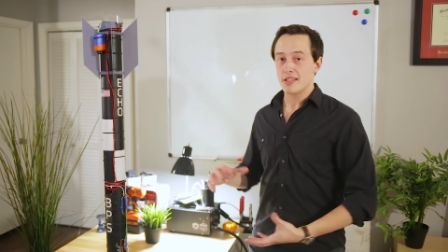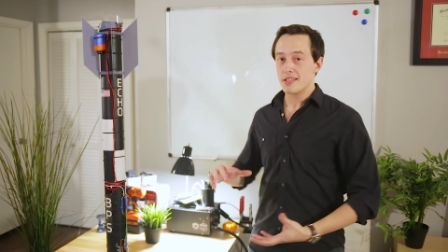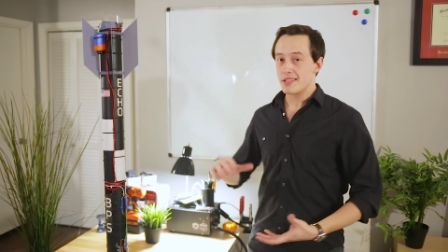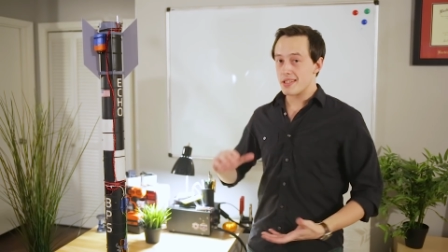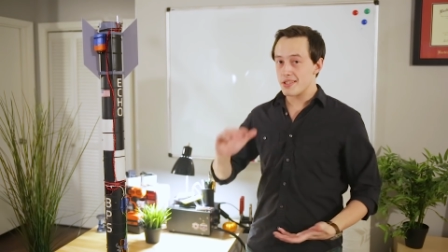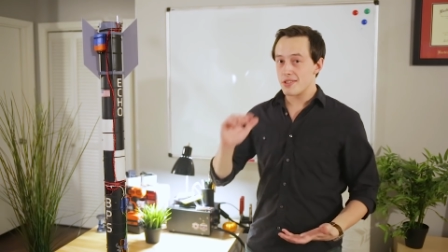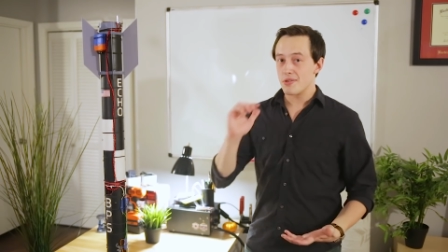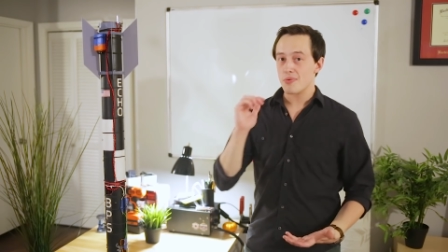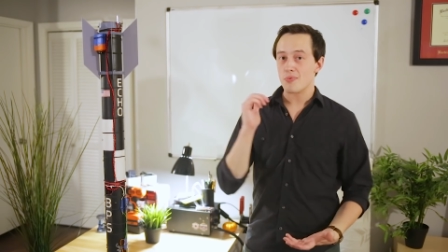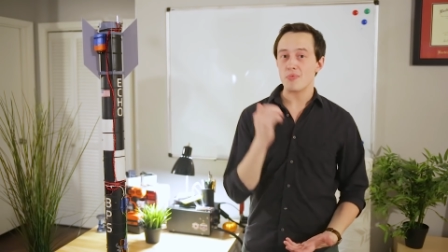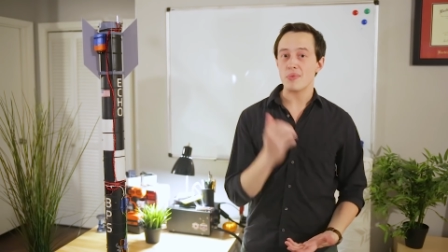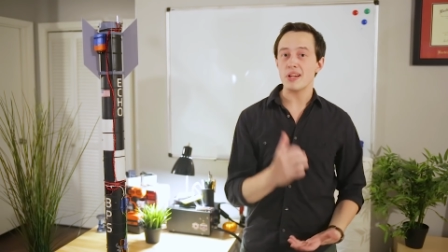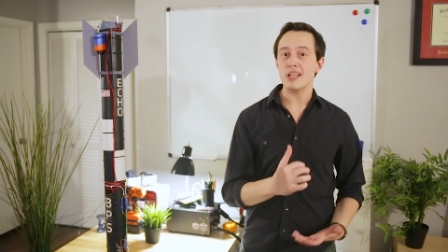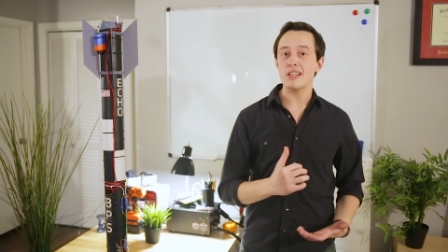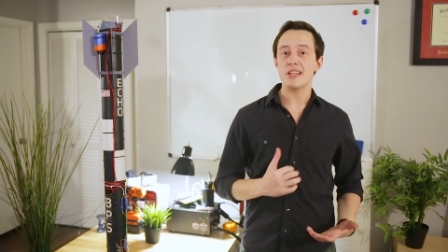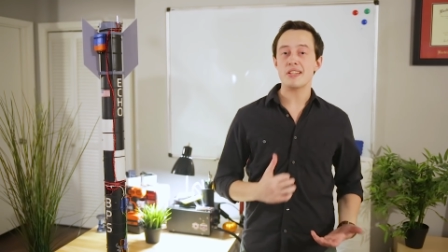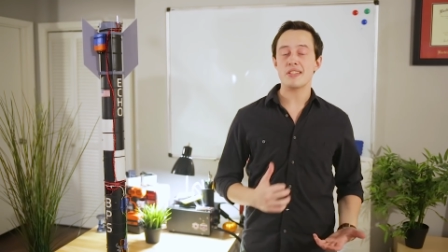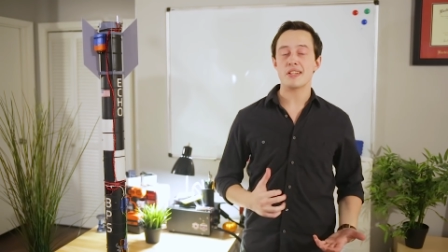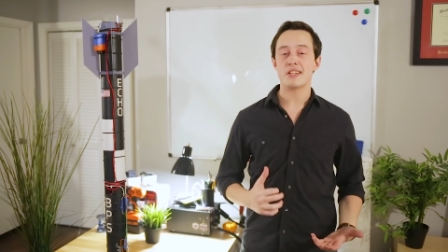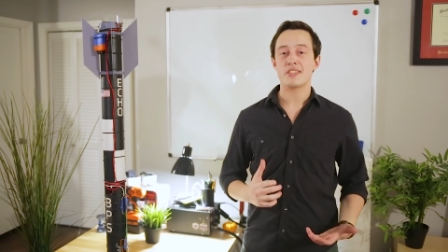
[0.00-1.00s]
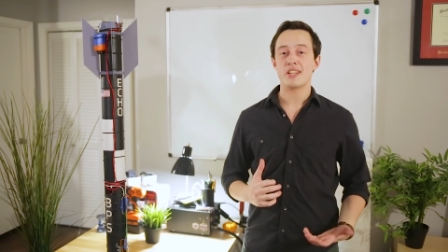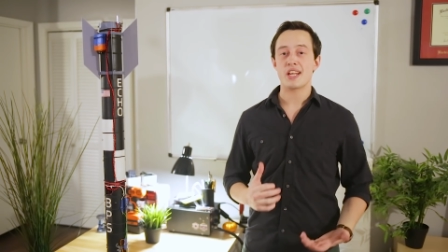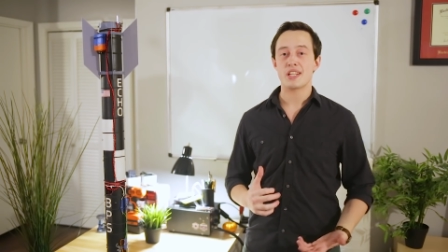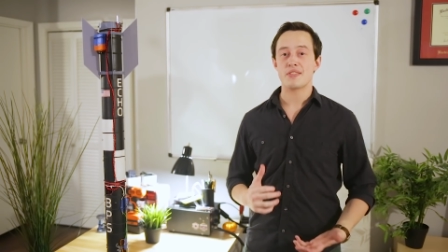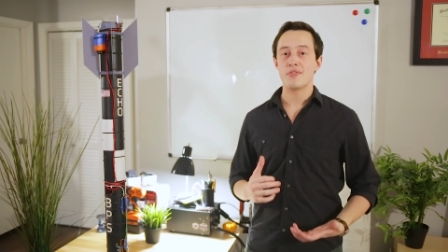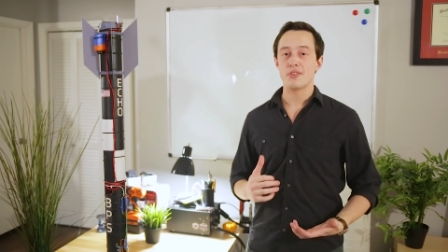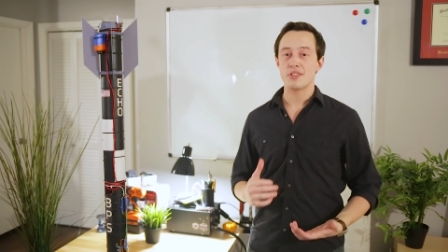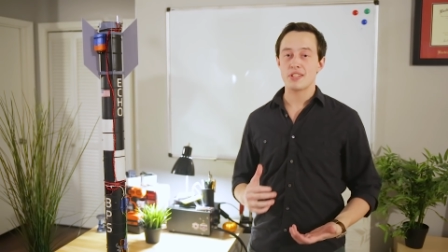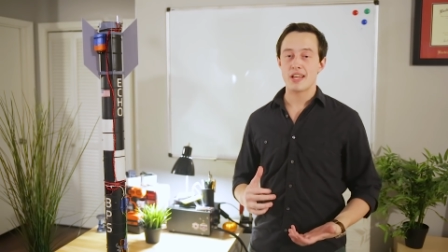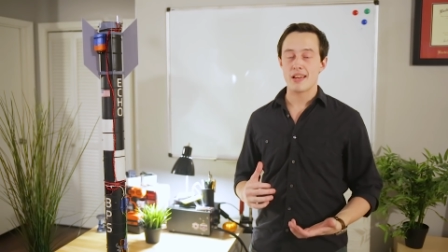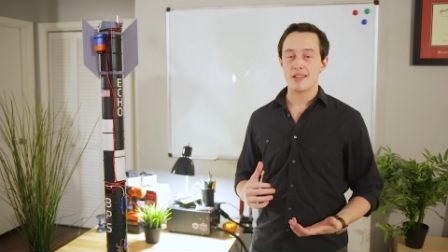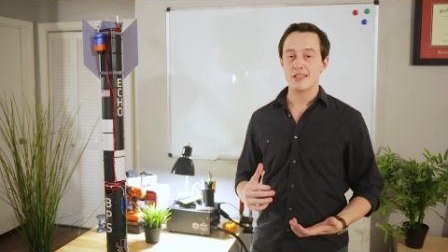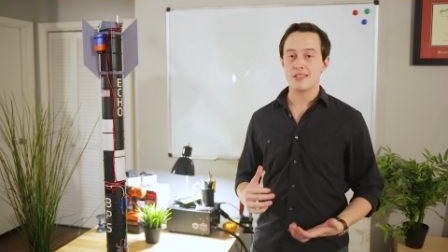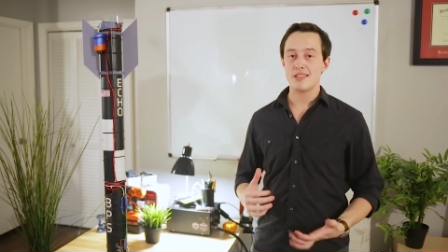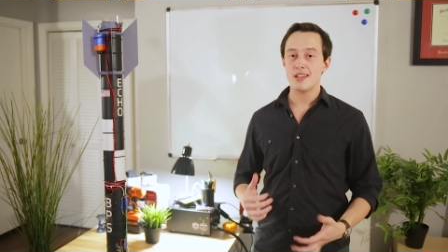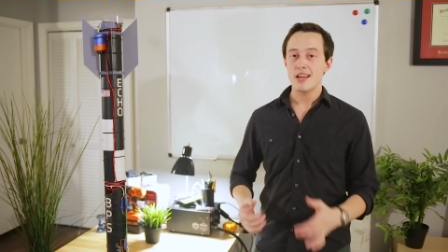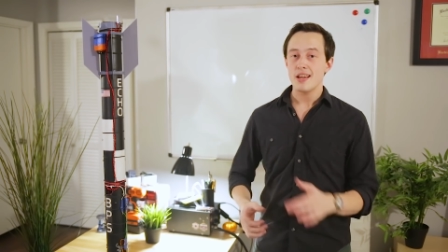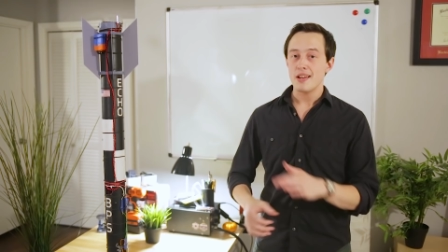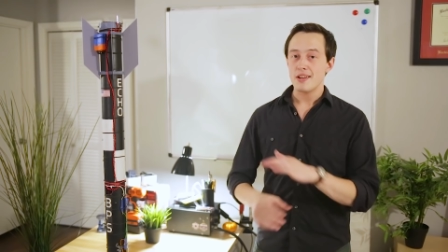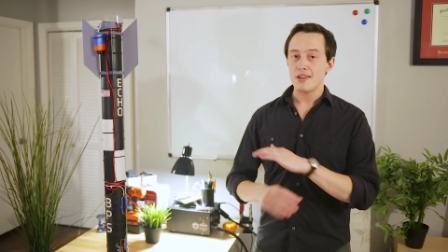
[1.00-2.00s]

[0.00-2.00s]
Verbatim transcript: this is a really successful test.